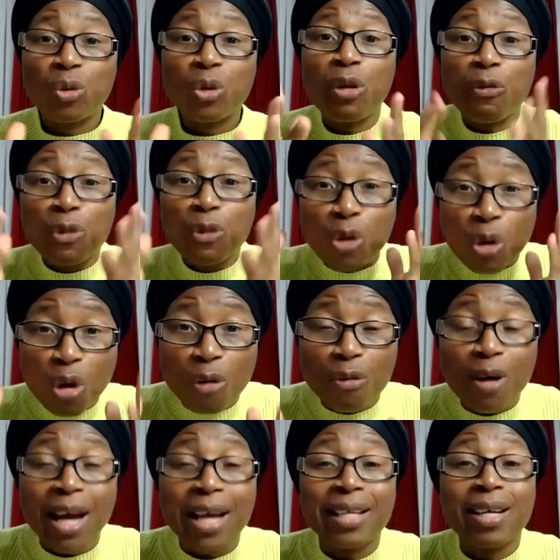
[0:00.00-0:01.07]
If you don't
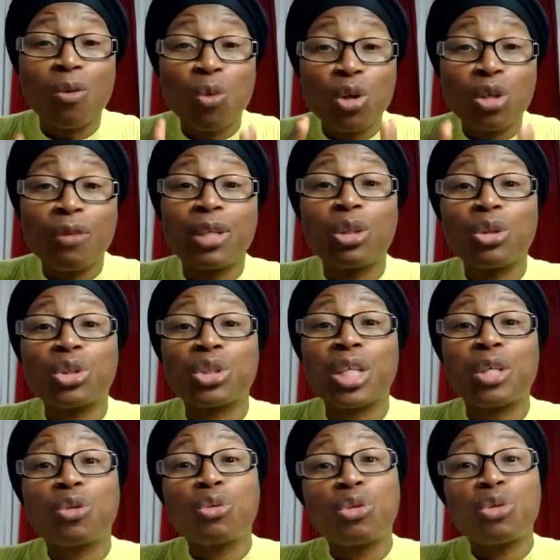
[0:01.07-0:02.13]
cover it, the word of the Lord
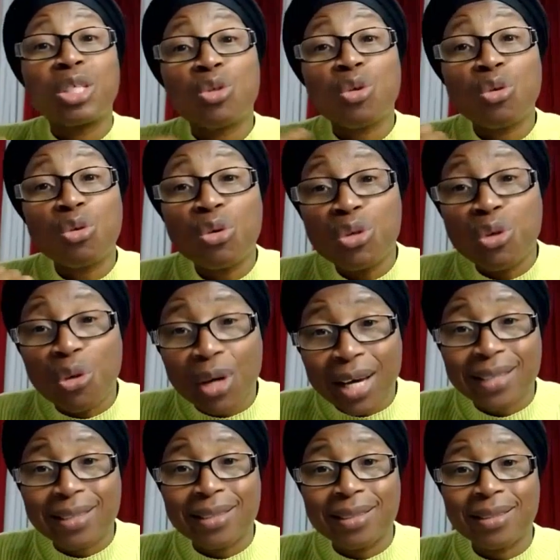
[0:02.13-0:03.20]
says you dishonor your
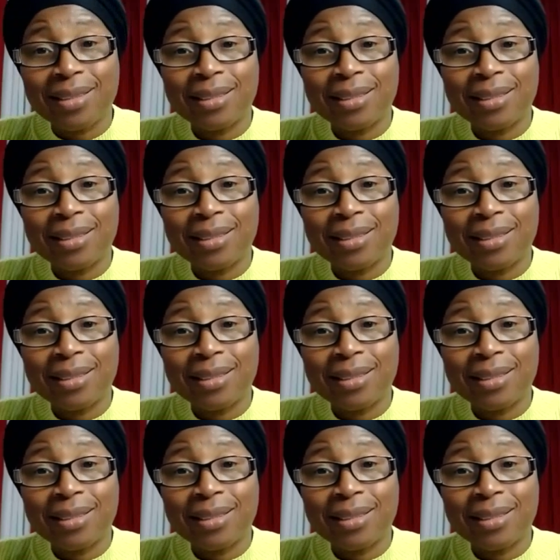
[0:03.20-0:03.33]
head.